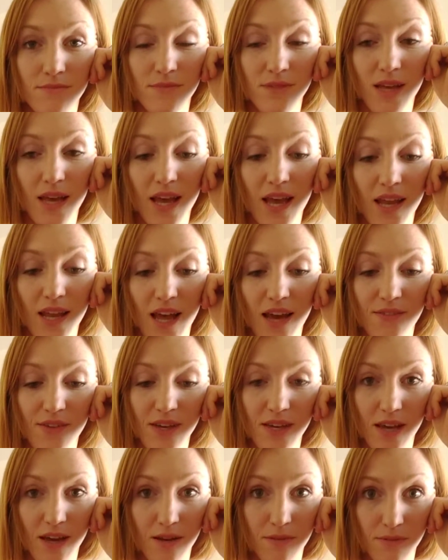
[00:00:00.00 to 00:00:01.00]
And having
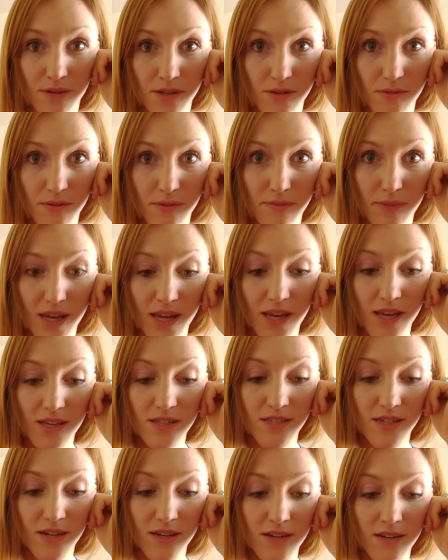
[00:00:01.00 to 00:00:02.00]
accountability will make it
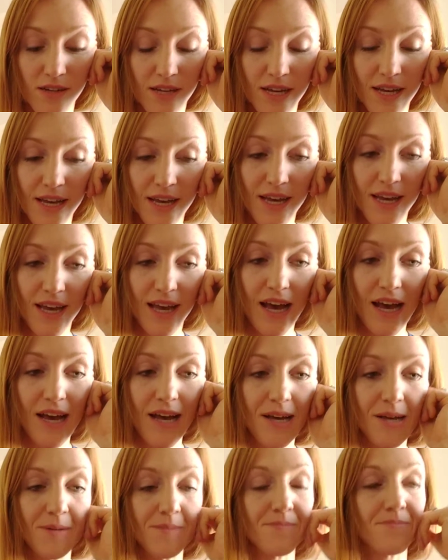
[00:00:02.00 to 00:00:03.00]
easier.
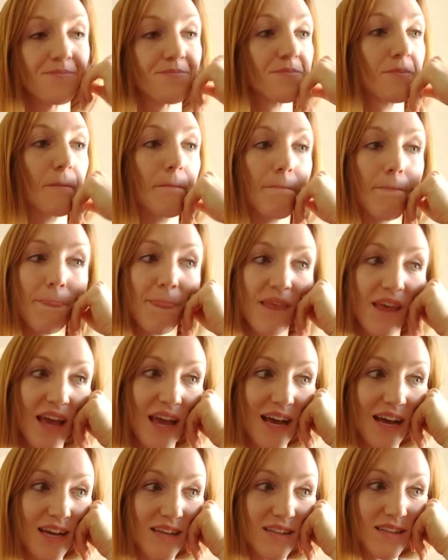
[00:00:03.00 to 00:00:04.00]

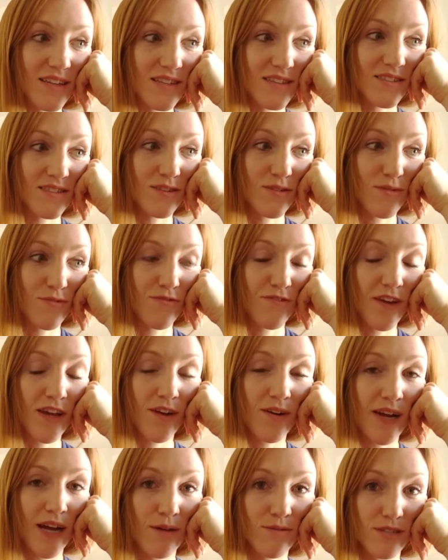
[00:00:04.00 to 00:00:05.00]
And
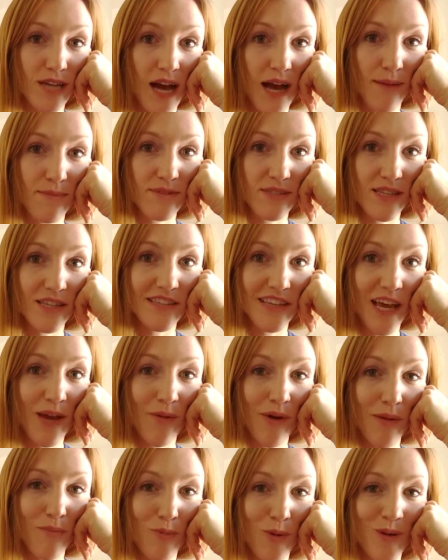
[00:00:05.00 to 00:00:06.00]
figuring out times in the day
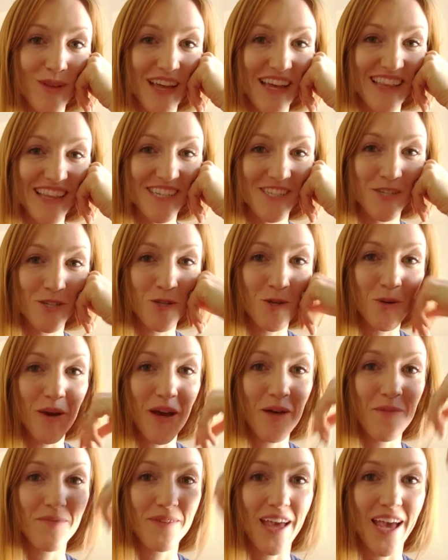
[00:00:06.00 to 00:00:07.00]
where I'm more likely to do
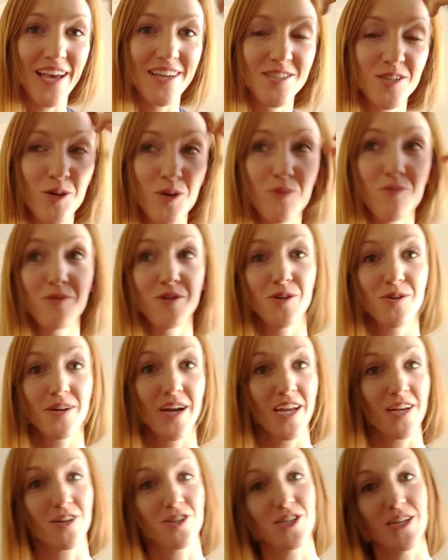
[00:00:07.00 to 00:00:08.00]
it. Okay, so your
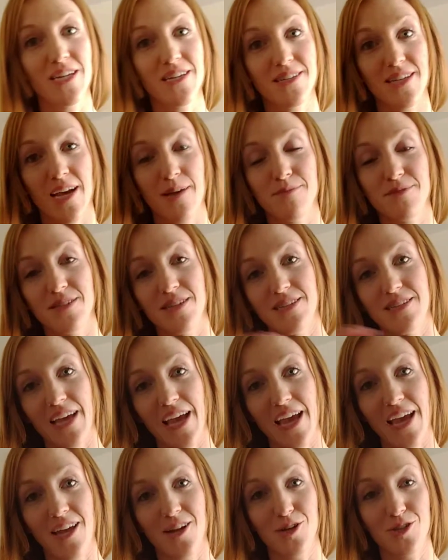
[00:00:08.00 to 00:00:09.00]
times in the
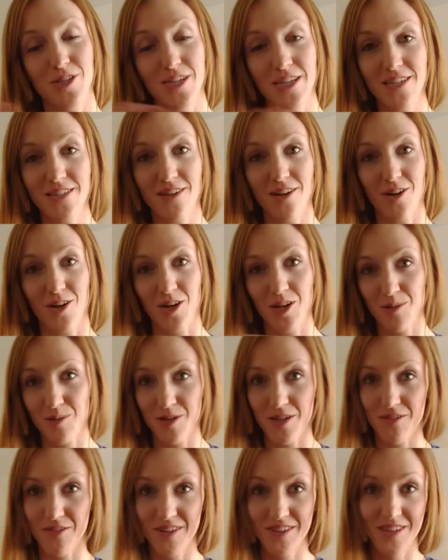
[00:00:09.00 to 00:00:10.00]
day energies are going to be
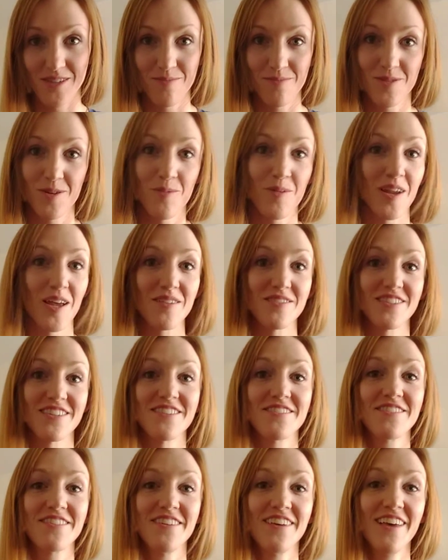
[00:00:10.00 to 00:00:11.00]
different than someone
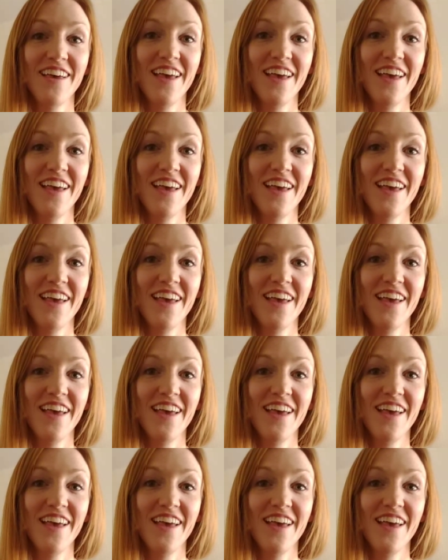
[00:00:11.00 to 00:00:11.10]
else's,